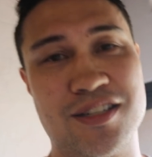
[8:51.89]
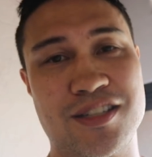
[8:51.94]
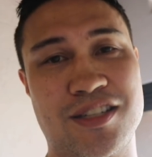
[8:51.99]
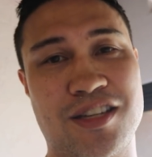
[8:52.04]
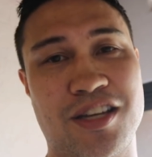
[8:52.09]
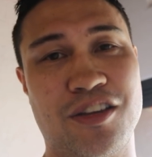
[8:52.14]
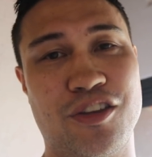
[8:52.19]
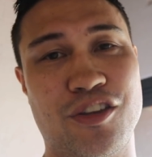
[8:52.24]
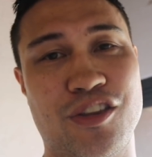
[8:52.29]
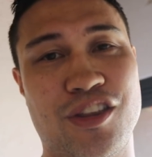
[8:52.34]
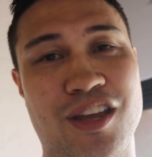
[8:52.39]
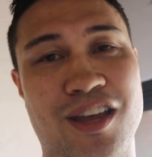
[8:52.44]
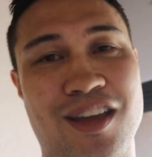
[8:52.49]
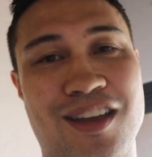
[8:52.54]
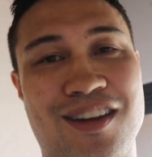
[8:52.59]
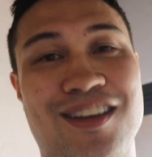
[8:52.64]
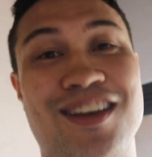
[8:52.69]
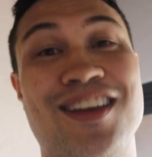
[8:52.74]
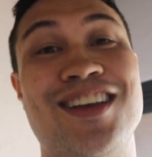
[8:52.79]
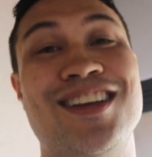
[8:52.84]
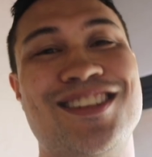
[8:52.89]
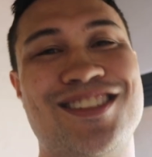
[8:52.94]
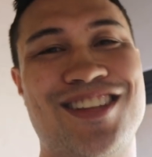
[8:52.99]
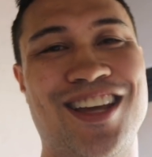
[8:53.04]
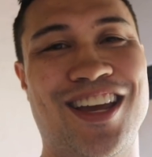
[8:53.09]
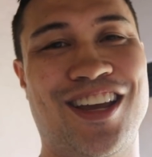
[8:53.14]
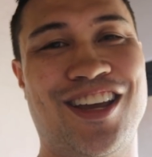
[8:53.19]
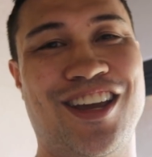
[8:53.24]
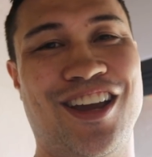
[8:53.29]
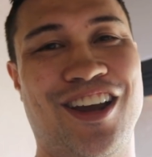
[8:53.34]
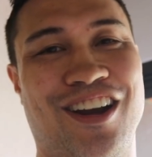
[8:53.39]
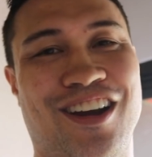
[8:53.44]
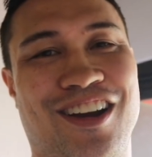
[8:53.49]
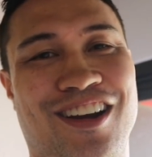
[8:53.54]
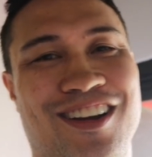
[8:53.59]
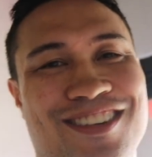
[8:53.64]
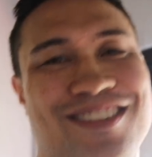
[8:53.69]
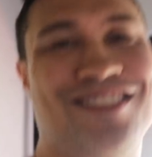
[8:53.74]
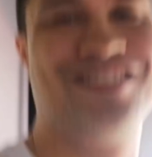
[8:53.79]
Until then, take care.